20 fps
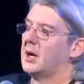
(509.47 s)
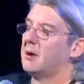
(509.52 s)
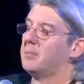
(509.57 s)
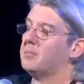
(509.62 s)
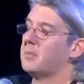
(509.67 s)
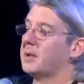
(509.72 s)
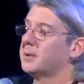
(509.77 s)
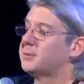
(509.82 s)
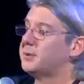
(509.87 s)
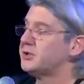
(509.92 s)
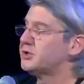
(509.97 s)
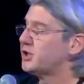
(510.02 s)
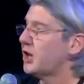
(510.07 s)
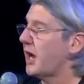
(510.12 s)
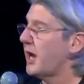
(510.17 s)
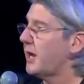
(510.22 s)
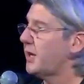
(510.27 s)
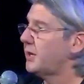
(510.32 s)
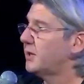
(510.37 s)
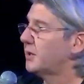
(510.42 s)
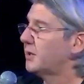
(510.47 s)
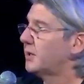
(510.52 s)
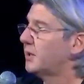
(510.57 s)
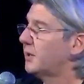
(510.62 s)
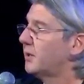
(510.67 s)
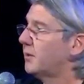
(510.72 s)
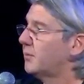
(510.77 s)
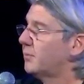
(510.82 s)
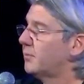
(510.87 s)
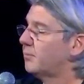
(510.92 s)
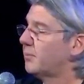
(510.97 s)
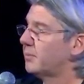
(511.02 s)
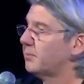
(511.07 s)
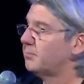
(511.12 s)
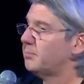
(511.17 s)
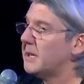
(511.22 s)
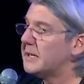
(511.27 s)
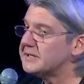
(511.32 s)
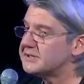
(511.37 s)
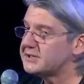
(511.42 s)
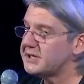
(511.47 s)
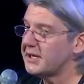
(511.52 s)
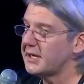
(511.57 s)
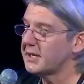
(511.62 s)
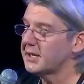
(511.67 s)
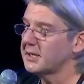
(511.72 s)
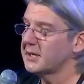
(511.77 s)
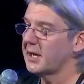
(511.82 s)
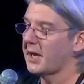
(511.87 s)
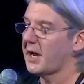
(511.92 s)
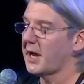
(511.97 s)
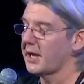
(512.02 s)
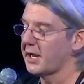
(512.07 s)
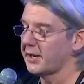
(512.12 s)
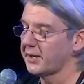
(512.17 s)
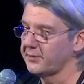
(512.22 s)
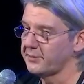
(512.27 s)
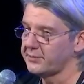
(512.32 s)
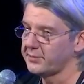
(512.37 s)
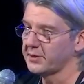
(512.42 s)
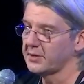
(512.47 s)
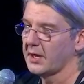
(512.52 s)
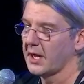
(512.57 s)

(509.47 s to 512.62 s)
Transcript: multi-chain minting and